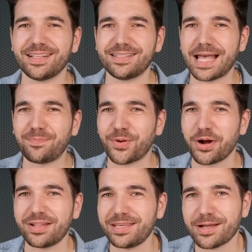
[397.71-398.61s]
Is that
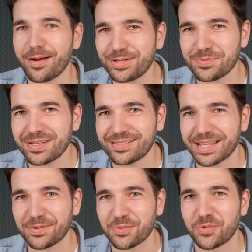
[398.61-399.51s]
part of the argument?
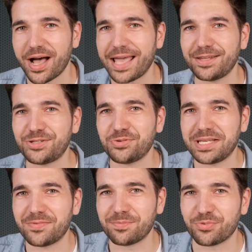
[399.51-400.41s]
Like, why did you
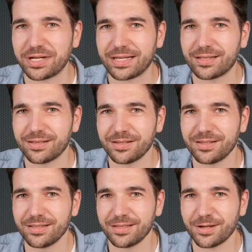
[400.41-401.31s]
even bring
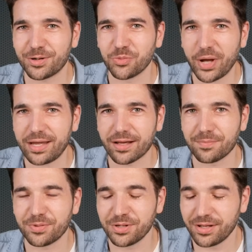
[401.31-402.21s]
her weight
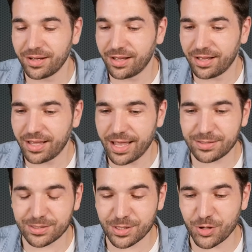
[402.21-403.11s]
up?
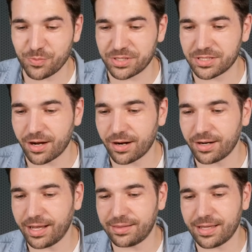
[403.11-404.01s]
It's so
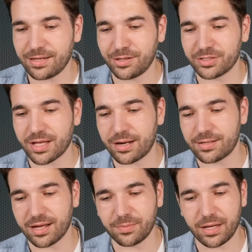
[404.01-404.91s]
bizarre. And then he goes on to
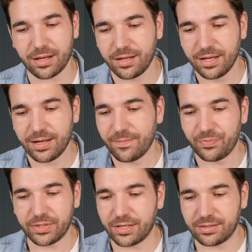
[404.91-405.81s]
talk about how
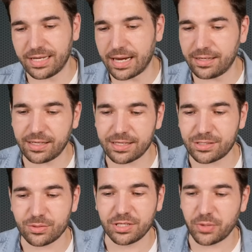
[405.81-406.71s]
the idea is
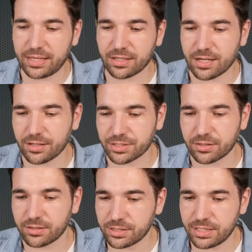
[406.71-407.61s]
to degrade the
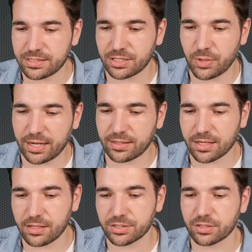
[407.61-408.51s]
culture. She's degrading the
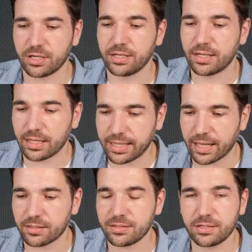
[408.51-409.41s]
culture.
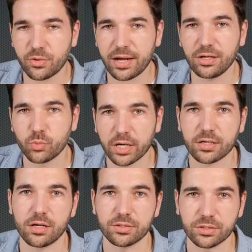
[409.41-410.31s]
Again, degrading what
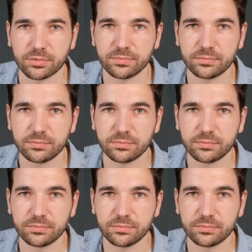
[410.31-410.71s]
culture?